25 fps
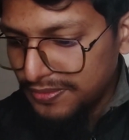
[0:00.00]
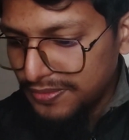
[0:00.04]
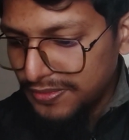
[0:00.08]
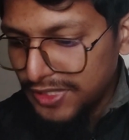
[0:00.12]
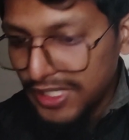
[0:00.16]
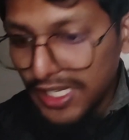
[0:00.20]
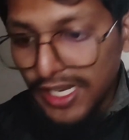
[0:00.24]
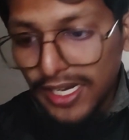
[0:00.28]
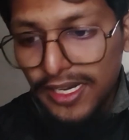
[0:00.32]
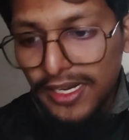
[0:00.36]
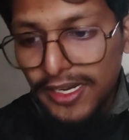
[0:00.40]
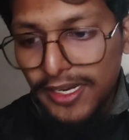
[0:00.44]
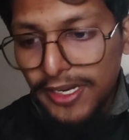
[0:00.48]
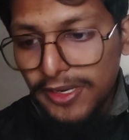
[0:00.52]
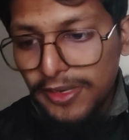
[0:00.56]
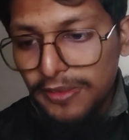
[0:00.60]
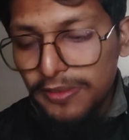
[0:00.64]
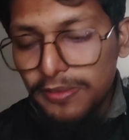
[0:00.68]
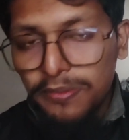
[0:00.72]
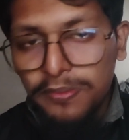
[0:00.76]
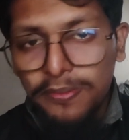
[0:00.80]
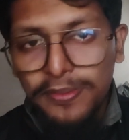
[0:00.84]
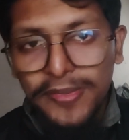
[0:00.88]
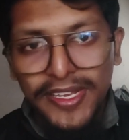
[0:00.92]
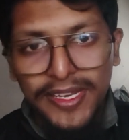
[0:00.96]
there are
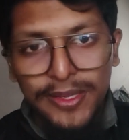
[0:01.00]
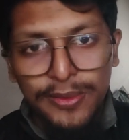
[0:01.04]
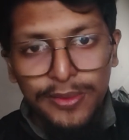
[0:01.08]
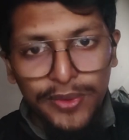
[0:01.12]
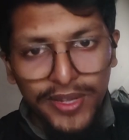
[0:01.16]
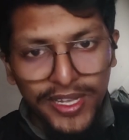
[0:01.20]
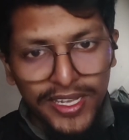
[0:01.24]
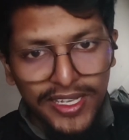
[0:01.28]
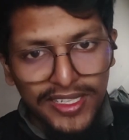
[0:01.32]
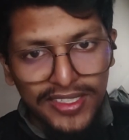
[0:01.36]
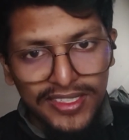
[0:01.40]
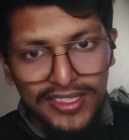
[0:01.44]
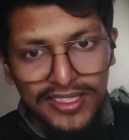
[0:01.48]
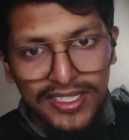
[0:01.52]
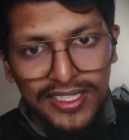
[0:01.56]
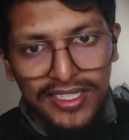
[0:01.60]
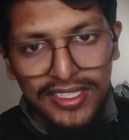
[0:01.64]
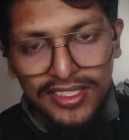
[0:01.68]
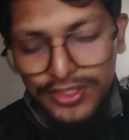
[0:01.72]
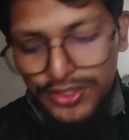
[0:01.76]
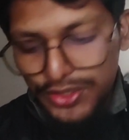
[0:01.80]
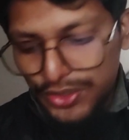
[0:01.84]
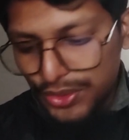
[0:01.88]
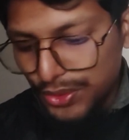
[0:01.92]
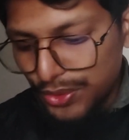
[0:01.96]
many ways
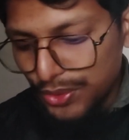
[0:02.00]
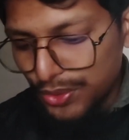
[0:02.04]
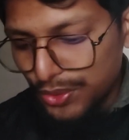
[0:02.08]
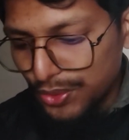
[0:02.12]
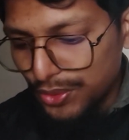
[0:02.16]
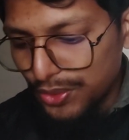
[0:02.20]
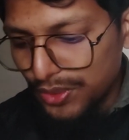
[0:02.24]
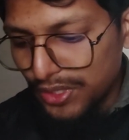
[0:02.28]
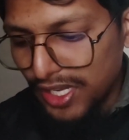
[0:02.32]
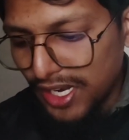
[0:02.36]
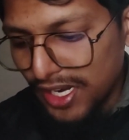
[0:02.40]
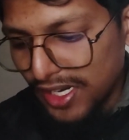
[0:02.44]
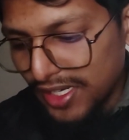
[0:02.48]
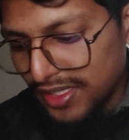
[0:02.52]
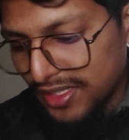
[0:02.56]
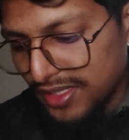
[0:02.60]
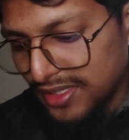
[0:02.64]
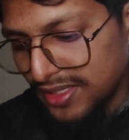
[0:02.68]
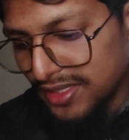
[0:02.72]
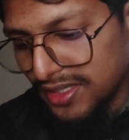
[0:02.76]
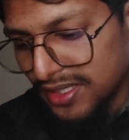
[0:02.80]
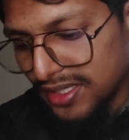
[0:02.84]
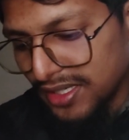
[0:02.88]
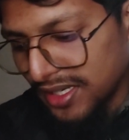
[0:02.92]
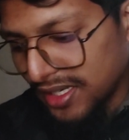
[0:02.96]
to
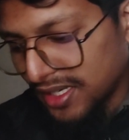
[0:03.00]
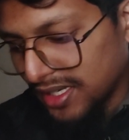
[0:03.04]
learn